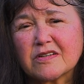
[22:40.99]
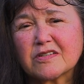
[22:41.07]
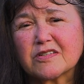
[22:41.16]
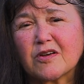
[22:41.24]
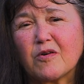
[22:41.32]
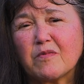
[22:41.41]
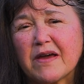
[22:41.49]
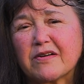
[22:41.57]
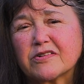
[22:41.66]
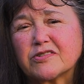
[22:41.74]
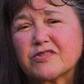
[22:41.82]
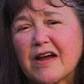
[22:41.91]
so my
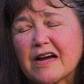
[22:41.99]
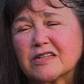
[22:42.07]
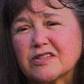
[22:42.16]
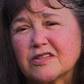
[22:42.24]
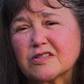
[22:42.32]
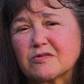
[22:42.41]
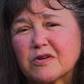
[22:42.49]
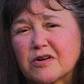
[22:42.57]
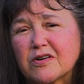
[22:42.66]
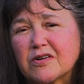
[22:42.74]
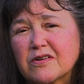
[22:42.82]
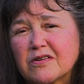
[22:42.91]
contractions
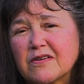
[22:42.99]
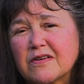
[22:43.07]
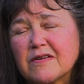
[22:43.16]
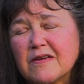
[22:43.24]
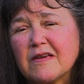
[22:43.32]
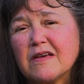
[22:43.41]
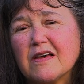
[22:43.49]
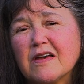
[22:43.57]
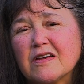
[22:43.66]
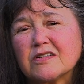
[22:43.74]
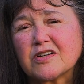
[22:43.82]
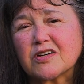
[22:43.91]
were
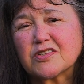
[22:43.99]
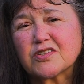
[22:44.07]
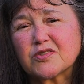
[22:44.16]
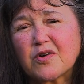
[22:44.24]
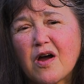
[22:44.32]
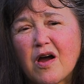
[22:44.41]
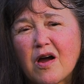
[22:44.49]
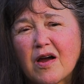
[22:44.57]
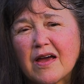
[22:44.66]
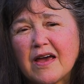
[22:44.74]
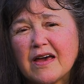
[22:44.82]
just strong.